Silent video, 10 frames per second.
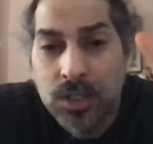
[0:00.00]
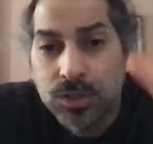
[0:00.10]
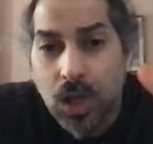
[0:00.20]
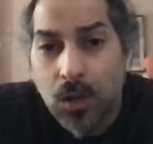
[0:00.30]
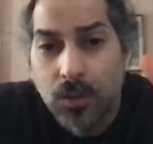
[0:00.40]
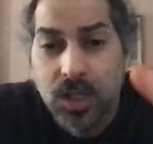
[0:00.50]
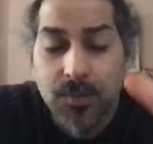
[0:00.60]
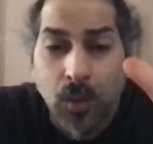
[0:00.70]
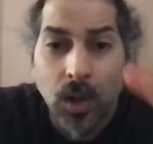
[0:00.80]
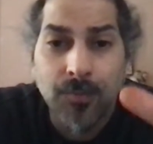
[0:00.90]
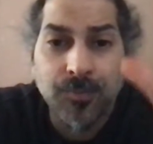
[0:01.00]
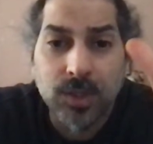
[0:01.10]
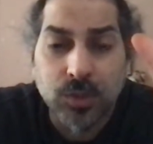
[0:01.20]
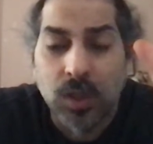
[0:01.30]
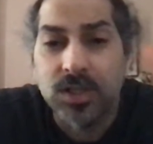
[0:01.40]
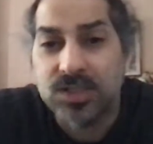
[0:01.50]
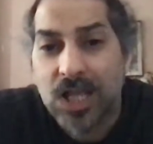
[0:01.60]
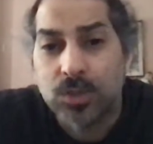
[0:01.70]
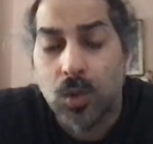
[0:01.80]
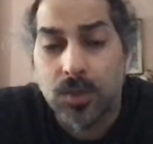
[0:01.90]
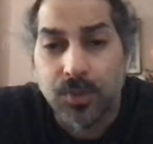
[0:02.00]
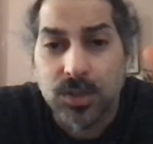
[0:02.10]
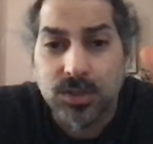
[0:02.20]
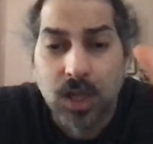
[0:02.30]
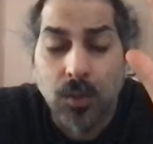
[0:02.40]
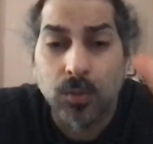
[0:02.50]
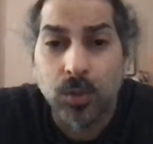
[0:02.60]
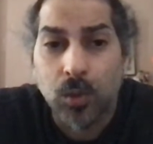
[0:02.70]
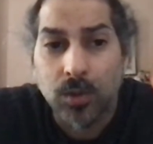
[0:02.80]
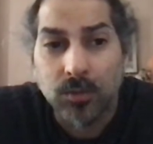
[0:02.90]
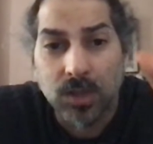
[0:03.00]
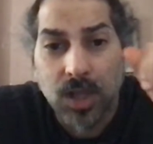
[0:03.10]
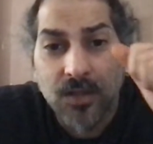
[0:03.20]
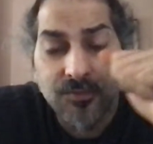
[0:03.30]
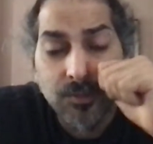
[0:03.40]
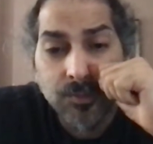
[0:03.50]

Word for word: So key point. So one of these guys going to prison. I want real court in real life.